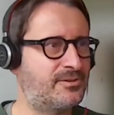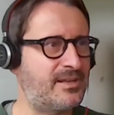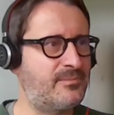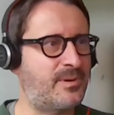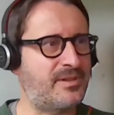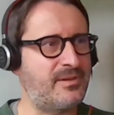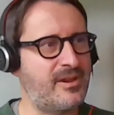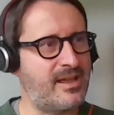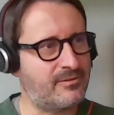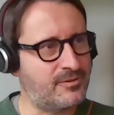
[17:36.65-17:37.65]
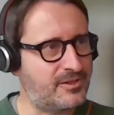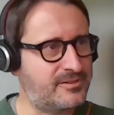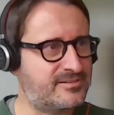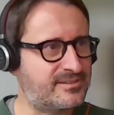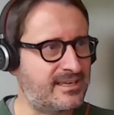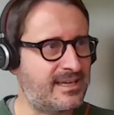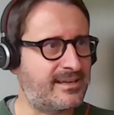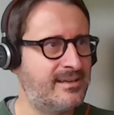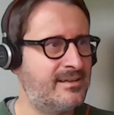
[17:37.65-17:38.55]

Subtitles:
But then we have on the other side like